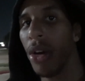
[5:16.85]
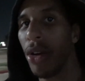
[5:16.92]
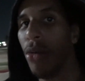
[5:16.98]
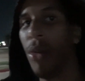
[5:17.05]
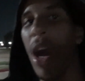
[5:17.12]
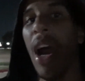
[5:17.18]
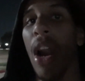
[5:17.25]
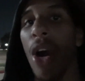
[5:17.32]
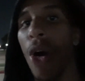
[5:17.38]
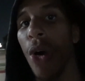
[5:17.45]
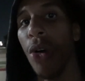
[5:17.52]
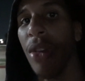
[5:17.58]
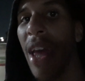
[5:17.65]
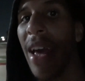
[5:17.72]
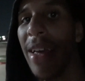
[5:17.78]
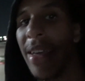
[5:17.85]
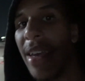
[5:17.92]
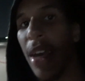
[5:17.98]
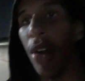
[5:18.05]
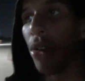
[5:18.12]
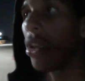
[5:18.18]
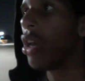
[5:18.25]
Do not hold that
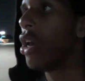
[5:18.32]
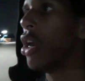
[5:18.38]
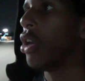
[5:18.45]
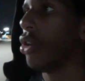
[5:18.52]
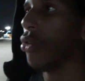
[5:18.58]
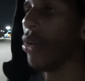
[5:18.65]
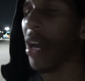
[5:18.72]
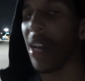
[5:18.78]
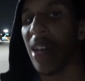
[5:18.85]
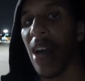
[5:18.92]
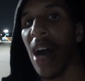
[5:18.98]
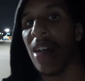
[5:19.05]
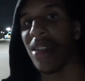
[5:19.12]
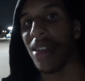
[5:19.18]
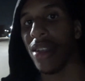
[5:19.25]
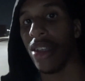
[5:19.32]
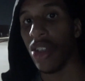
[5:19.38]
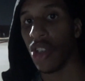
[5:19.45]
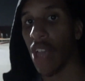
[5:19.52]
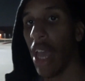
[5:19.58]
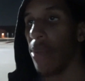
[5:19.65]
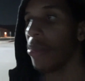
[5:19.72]
guilt. Do not constantly
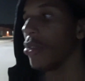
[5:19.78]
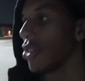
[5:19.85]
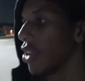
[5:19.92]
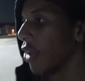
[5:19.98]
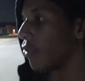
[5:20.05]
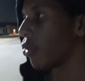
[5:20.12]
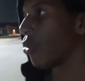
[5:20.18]
shame yourself.